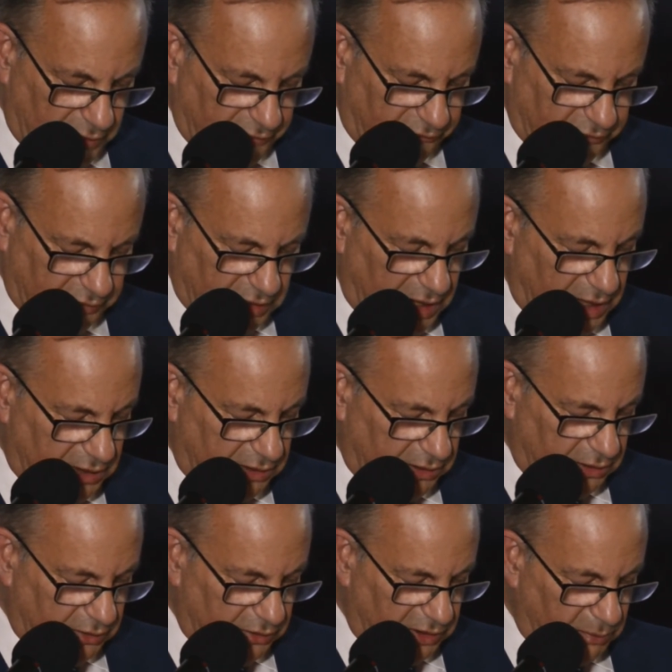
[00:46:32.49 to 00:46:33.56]
Once
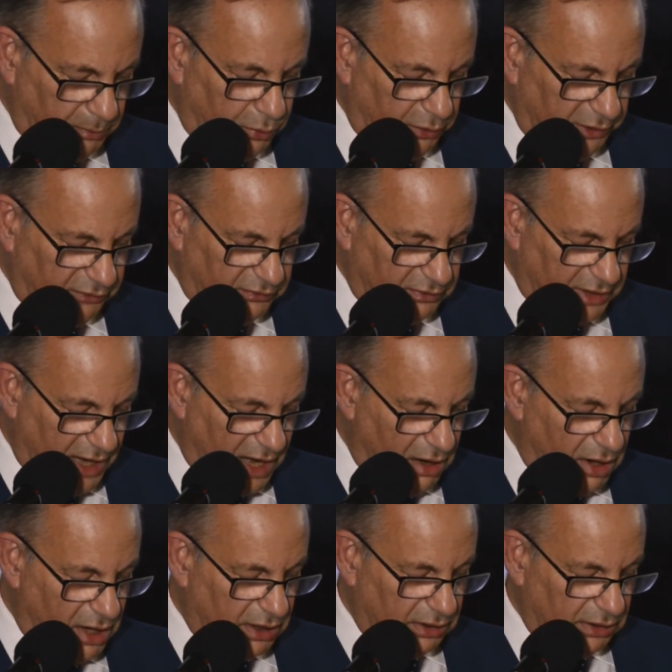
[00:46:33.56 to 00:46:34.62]
again, at the appointed
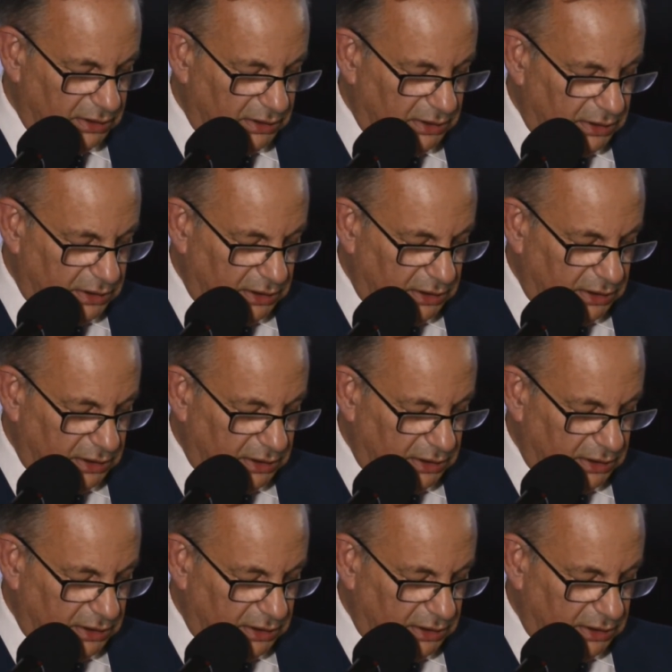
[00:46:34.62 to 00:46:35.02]
hour,